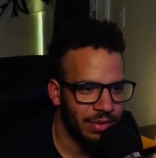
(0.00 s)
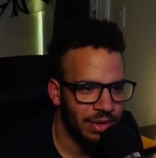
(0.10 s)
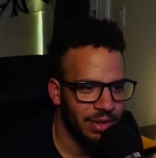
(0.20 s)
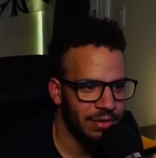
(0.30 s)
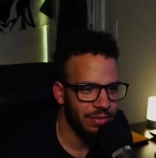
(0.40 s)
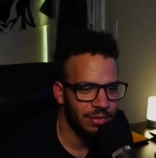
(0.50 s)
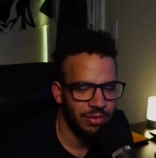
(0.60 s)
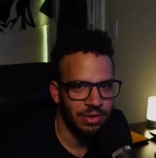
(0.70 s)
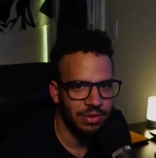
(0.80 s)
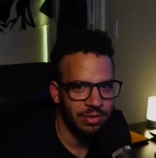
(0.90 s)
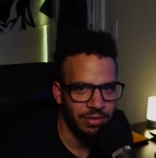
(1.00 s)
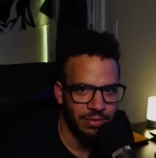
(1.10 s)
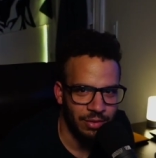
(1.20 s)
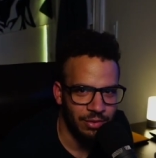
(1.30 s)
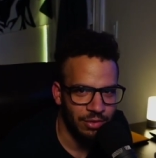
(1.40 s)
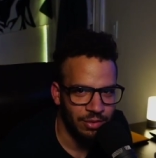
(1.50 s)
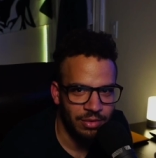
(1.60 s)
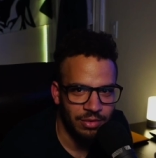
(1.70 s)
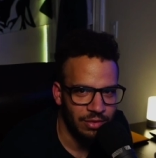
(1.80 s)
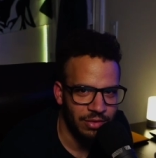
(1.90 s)
if you see this in the future
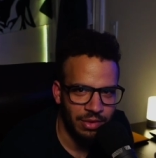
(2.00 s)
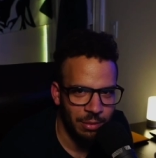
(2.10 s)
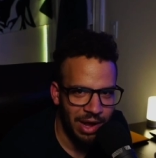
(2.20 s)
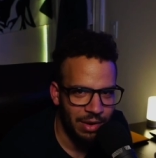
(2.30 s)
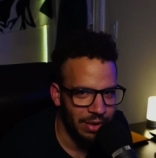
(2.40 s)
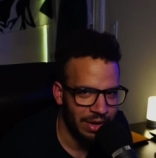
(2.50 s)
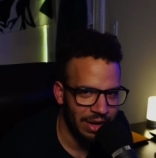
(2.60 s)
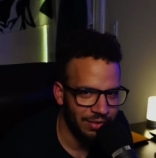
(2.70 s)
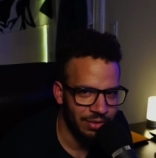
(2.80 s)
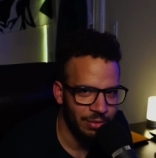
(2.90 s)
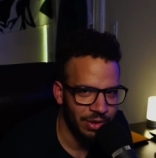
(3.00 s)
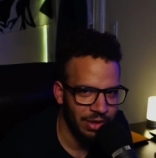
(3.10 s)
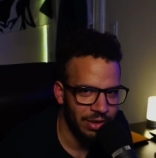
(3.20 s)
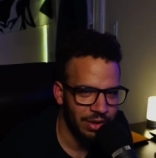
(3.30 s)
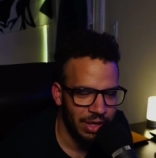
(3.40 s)
and somehow I got somewhere,